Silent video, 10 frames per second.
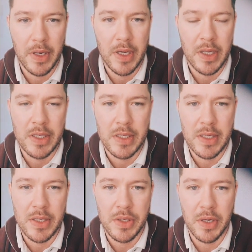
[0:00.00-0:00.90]
And you can
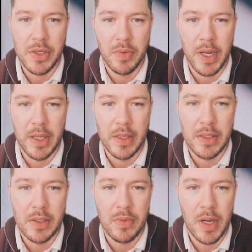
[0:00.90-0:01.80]
see straight away
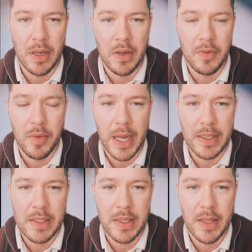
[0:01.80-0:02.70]
there's quite a lot of
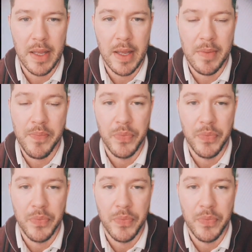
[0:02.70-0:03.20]
wax in there.